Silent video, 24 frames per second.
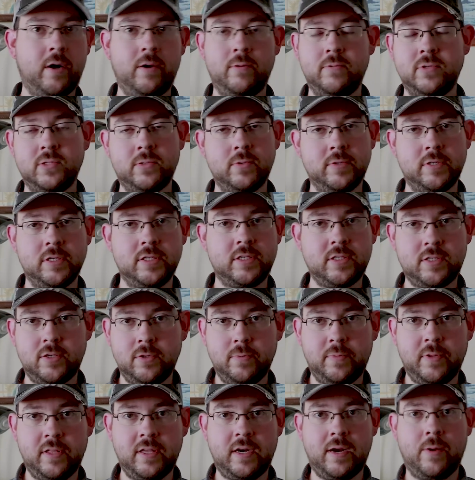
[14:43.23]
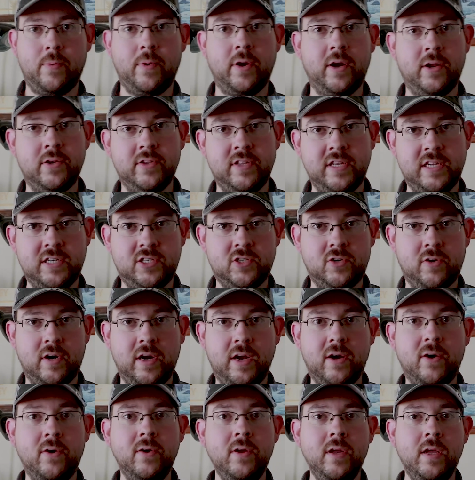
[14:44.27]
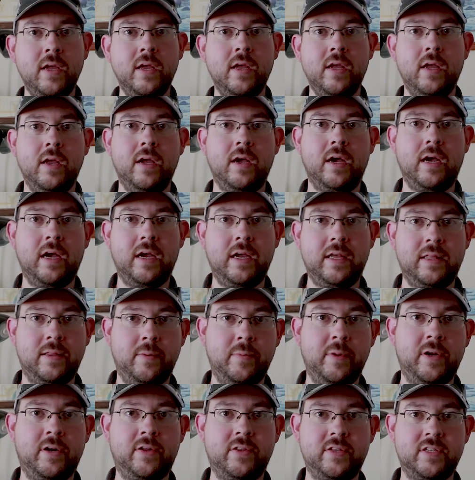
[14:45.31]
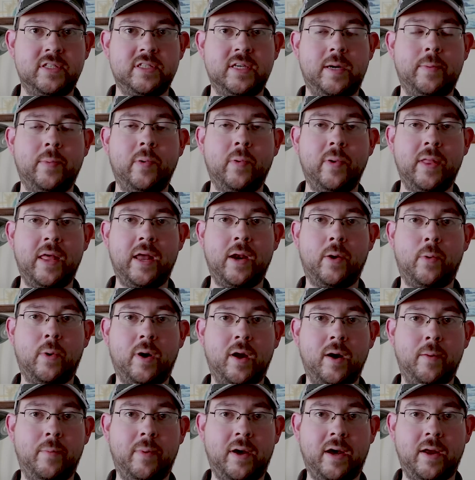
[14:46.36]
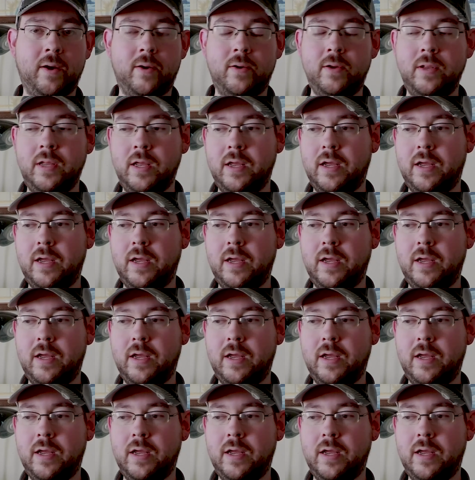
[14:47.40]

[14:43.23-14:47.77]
It was really stupid that I went on that trail in the middle of the summer without a water bottle.